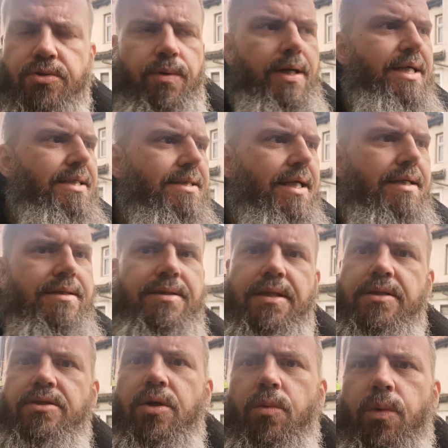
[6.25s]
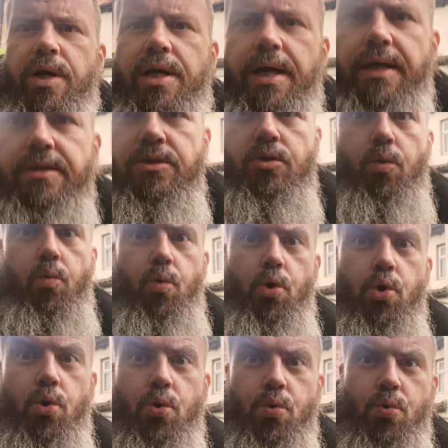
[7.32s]
26th, it's the weekend,
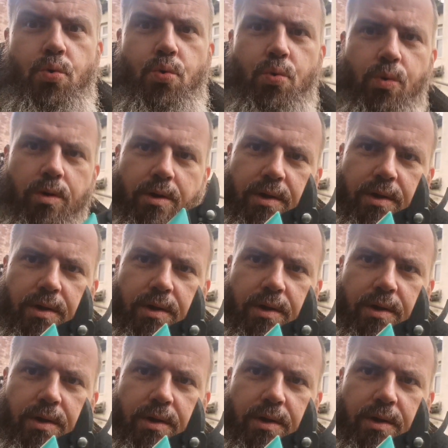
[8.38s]
woohoo!